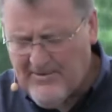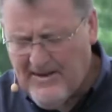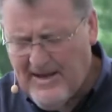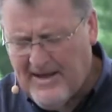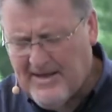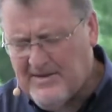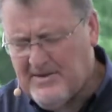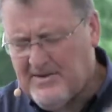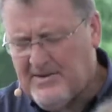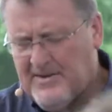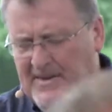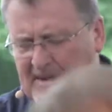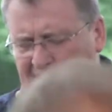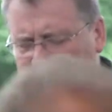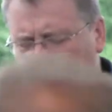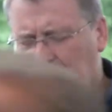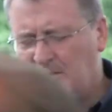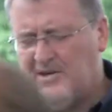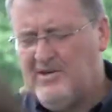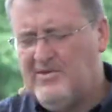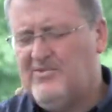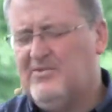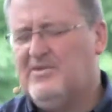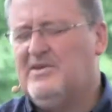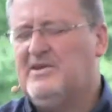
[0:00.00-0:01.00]
Father,
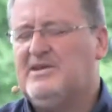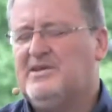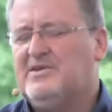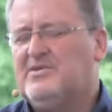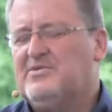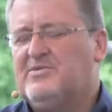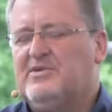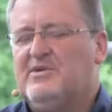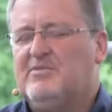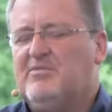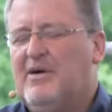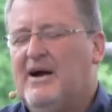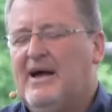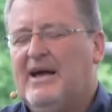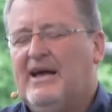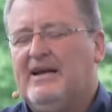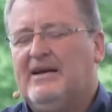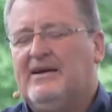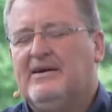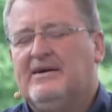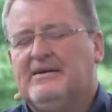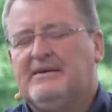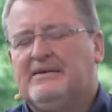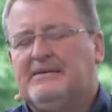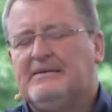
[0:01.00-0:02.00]
thank you for this
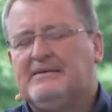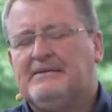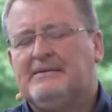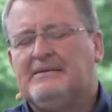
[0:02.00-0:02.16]
reminder.